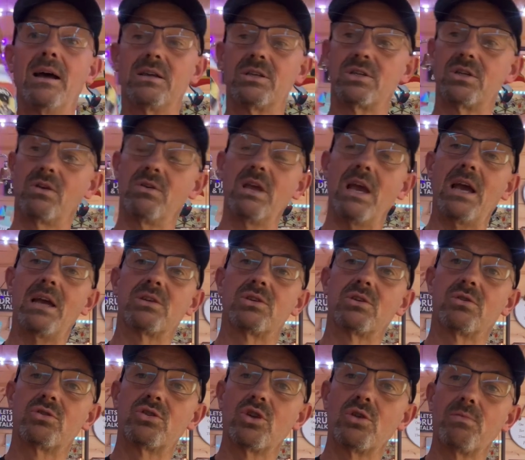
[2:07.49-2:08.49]
So yeah,
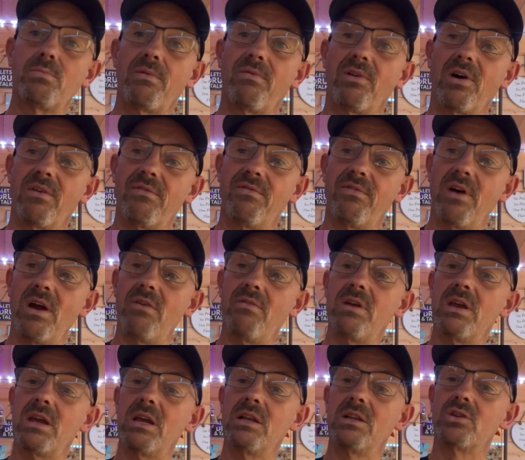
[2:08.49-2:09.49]
so Superfly, very
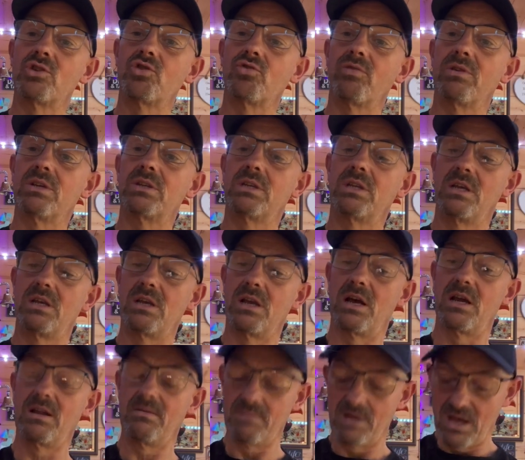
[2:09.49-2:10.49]
interesting
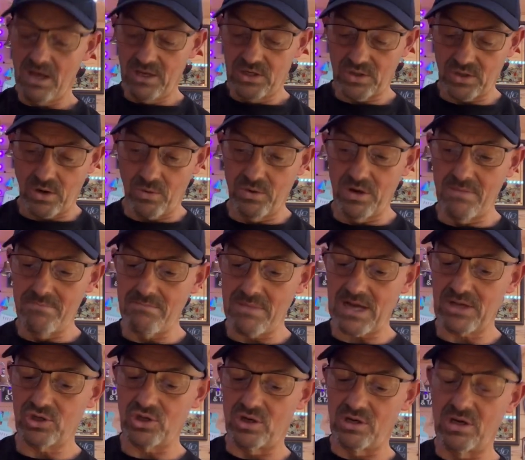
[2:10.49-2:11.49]
name. So I would
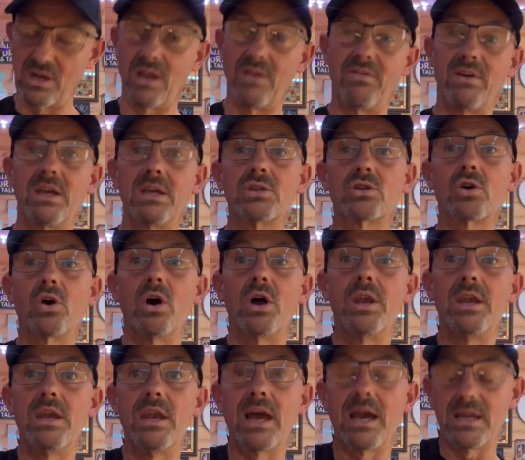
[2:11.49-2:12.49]
imagine if he's got a
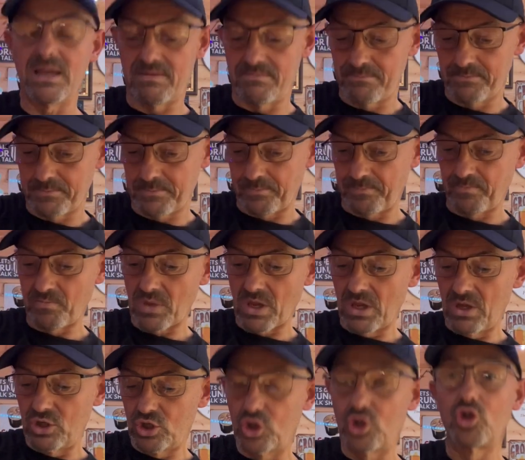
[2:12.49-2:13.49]
name,
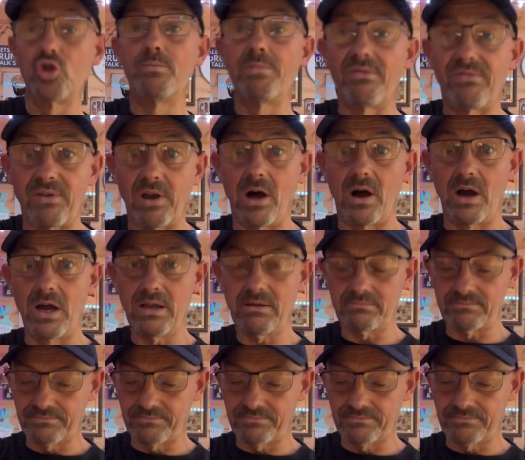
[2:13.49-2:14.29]
Superfly,